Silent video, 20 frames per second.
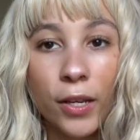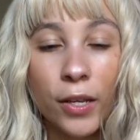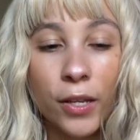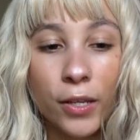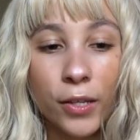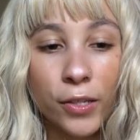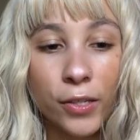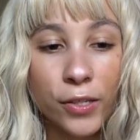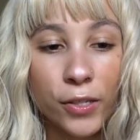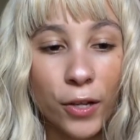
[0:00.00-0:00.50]

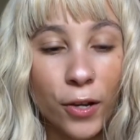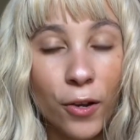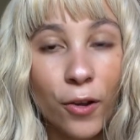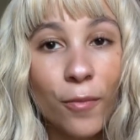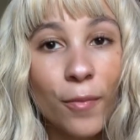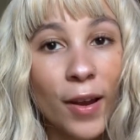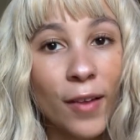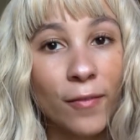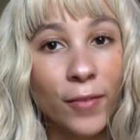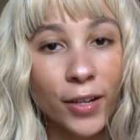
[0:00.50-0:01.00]
So
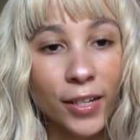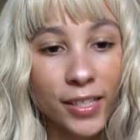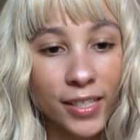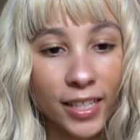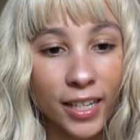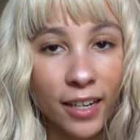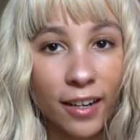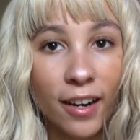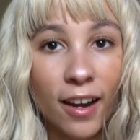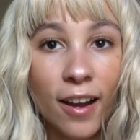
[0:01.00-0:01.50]
my first
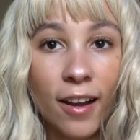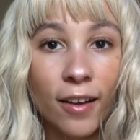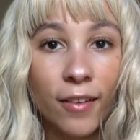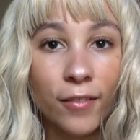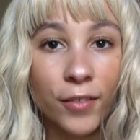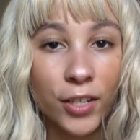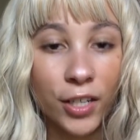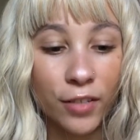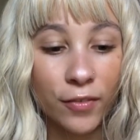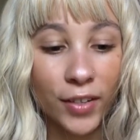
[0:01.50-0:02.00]
year
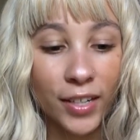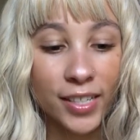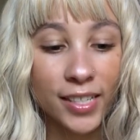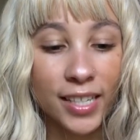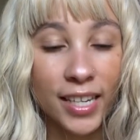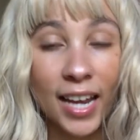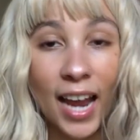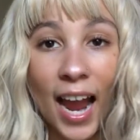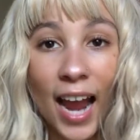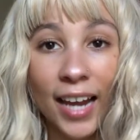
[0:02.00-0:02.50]
of
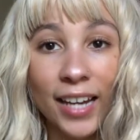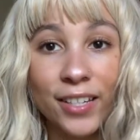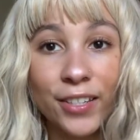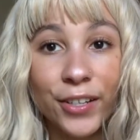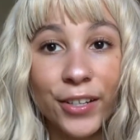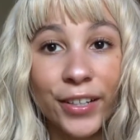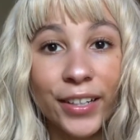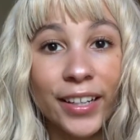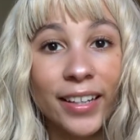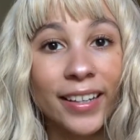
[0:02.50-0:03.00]
university, I
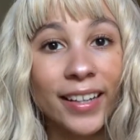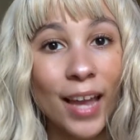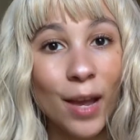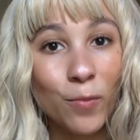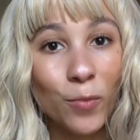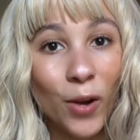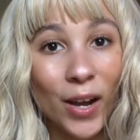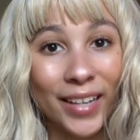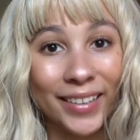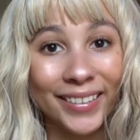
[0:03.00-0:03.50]
took Chem
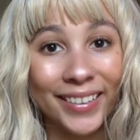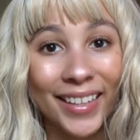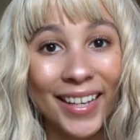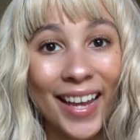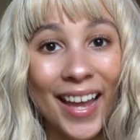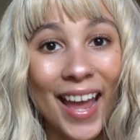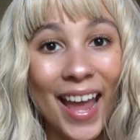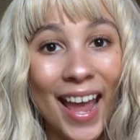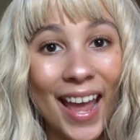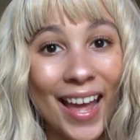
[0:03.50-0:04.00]
1,
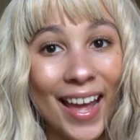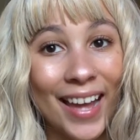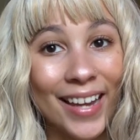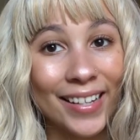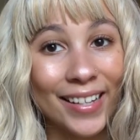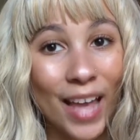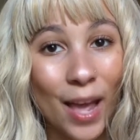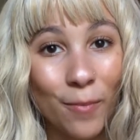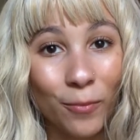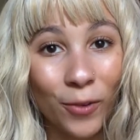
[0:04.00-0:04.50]
and
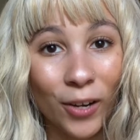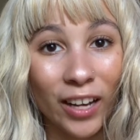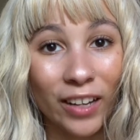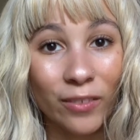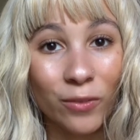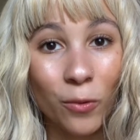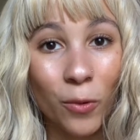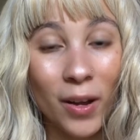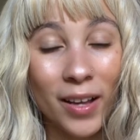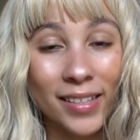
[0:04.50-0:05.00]
Chem 1
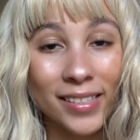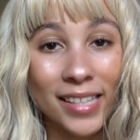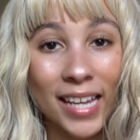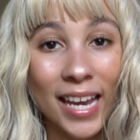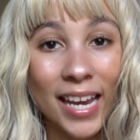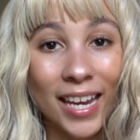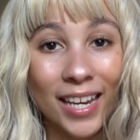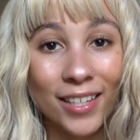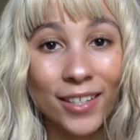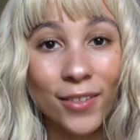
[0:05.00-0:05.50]
was
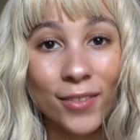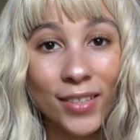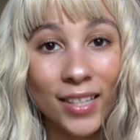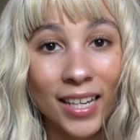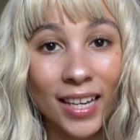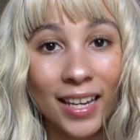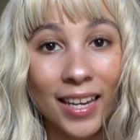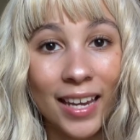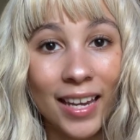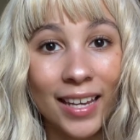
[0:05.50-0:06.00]
a
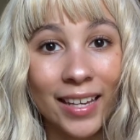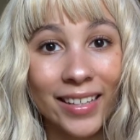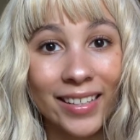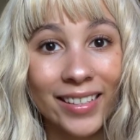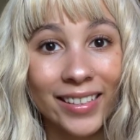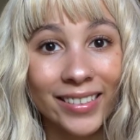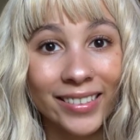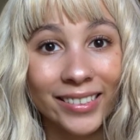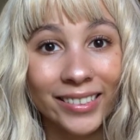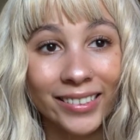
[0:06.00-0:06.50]
doozy.
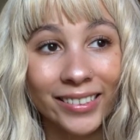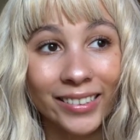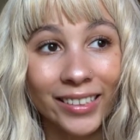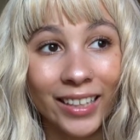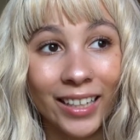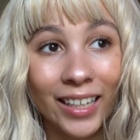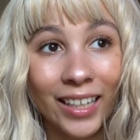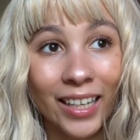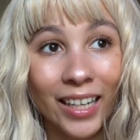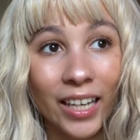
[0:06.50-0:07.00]

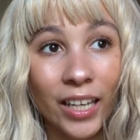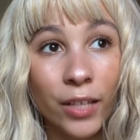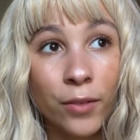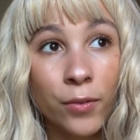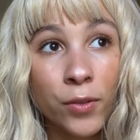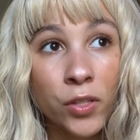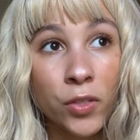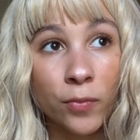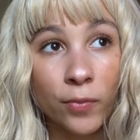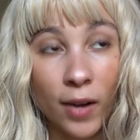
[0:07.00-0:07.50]
It
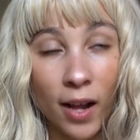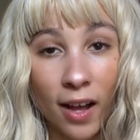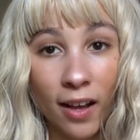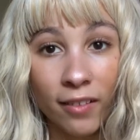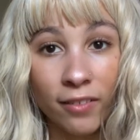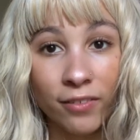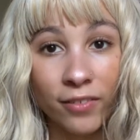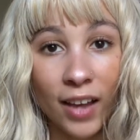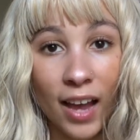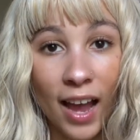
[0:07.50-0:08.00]
was
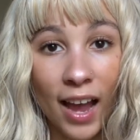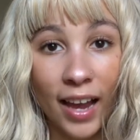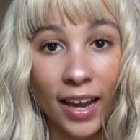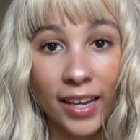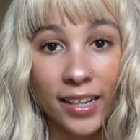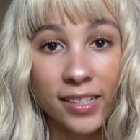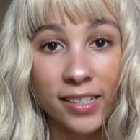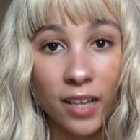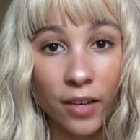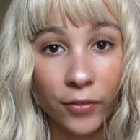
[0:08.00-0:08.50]
rough. I
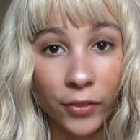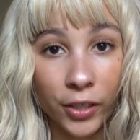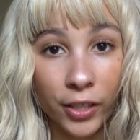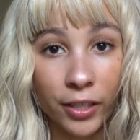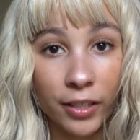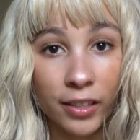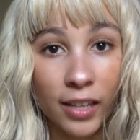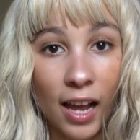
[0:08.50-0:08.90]
suffered.